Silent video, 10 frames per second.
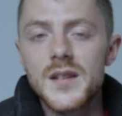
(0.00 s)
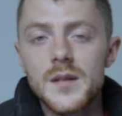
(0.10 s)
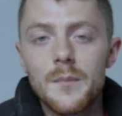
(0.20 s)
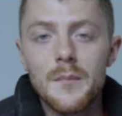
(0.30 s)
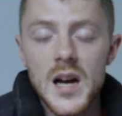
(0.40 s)
is,
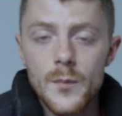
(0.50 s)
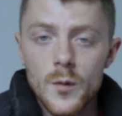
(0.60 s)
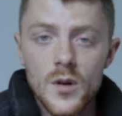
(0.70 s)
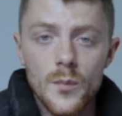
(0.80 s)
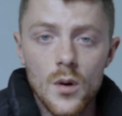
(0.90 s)
my
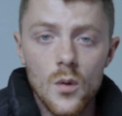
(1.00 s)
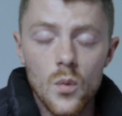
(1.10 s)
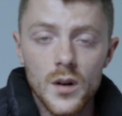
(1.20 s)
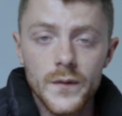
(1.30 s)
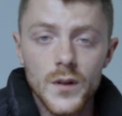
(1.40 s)
Premiere Pro
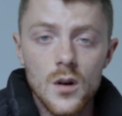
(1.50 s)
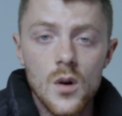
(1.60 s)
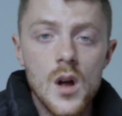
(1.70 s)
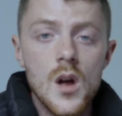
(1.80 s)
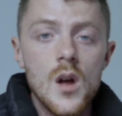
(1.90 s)
workflow
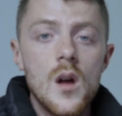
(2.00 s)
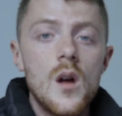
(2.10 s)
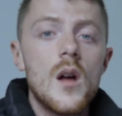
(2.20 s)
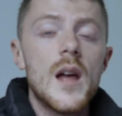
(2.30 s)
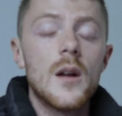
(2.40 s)

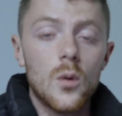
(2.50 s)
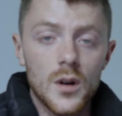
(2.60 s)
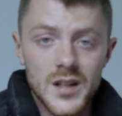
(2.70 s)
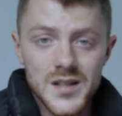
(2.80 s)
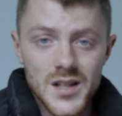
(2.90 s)
and
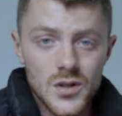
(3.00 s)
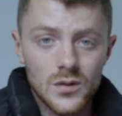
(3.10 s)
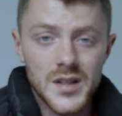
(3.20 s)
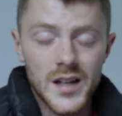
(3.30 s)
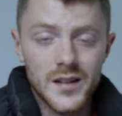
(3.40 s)
organizational
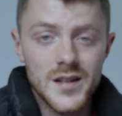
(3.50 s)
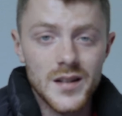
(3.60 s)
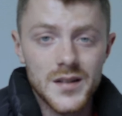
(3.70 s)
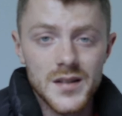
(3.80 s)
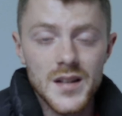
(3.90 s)

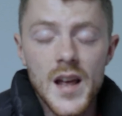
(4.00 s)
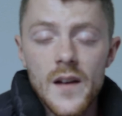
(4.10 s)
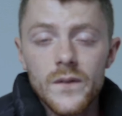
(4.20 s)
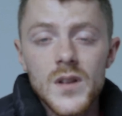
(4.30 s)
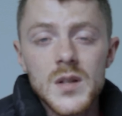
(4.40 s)
techniques.
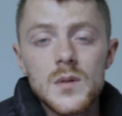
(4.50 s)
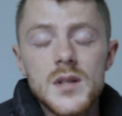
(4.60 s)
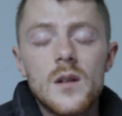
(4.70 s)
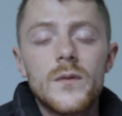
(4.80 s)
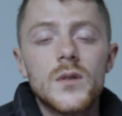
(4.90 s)
If this was
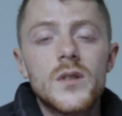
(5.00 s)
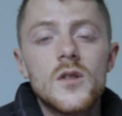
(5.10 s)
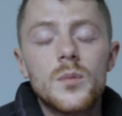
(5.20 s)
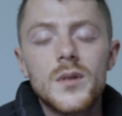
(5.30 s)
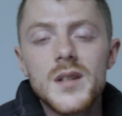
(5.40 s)
helpful to
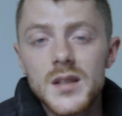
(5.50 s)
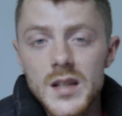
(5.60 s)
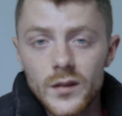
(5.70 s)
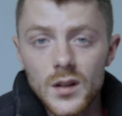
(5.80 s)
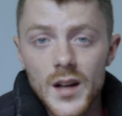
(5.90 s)
you, please
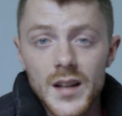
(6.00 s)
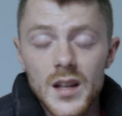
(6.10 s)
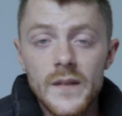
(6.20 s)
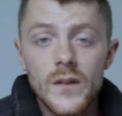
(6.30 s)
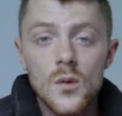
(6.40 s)
leave a
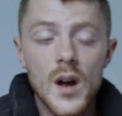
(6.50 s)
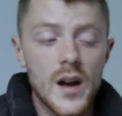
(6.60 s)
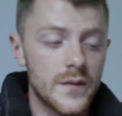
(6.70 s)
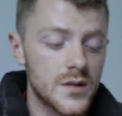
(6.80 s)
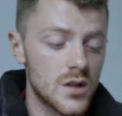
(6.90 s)
like. If you
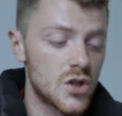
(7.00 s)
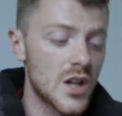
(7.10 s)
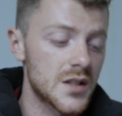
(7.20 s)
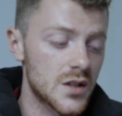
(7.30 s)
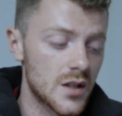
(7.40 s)
have
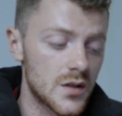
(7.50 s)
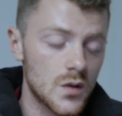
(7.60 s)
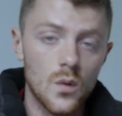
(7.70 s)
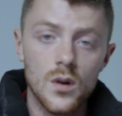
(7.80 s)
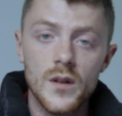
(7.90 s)

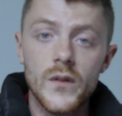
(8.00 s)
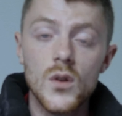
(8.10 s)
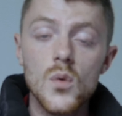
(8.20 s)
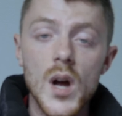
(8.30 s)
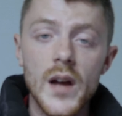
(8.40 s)
suggestions or if
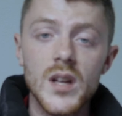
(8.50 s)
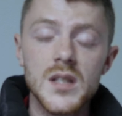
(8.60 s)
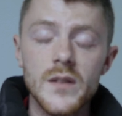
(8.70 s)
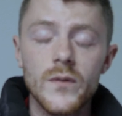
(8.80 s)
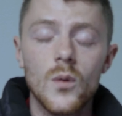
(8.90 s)
you have a
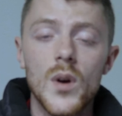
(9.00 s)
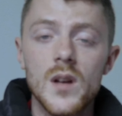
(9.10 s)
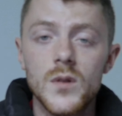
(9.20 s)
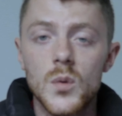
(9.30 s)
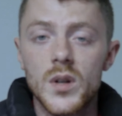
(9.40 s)
different way
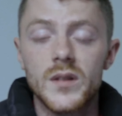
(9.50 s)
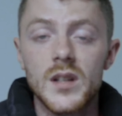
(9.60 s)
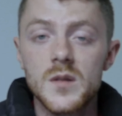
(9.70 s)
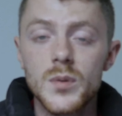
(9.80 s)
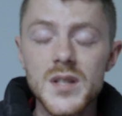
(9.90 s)
of doing
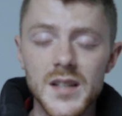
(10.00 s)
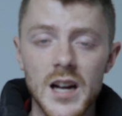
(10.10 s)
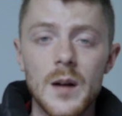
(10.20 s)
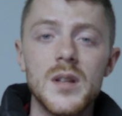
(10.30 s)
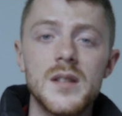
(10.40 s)
things, please
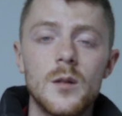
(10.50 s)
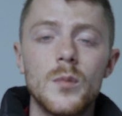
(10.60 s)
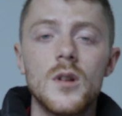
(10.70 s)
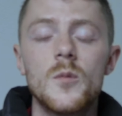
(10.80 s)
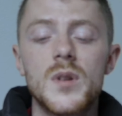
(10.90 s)
comment down
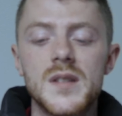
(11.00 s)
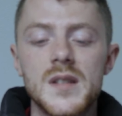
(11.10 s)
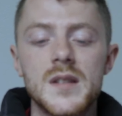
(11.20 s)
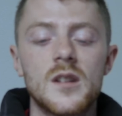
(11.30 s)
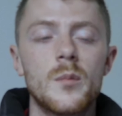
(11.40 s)
below, because
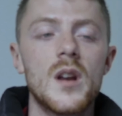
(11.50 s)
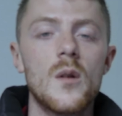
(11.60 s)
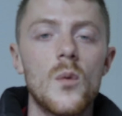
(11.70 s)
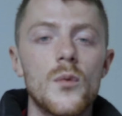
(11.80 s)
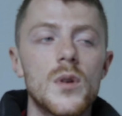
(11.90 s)
this is a
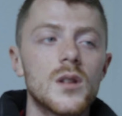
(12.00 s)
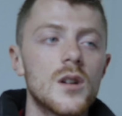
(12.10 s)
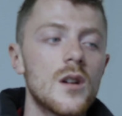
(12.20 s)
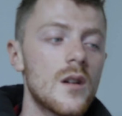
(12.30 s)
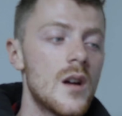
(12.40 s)
community where we
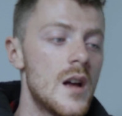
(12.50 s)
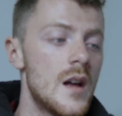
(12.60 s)
learn.